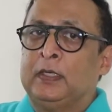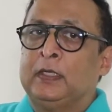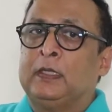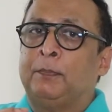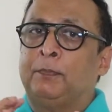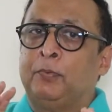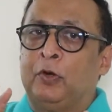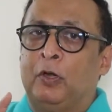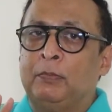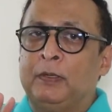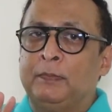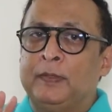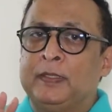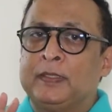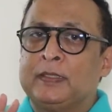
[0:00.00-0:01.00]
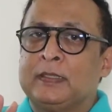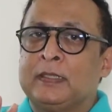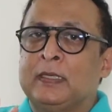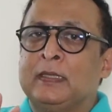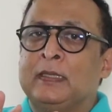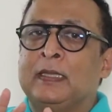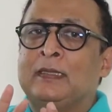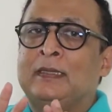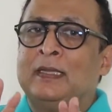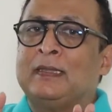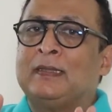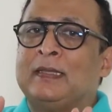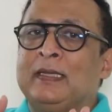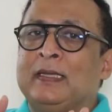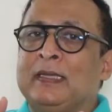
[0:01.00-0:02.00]
The problem is that
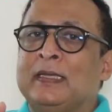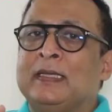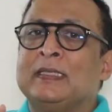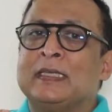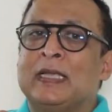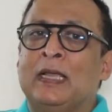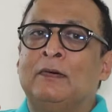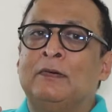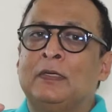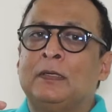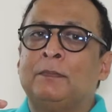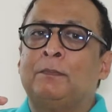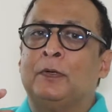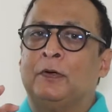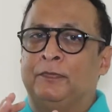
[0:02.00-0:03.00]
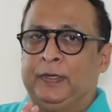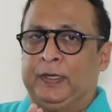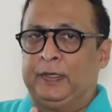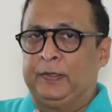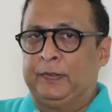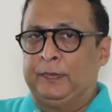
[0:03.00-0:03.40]
nothing is ever perfect.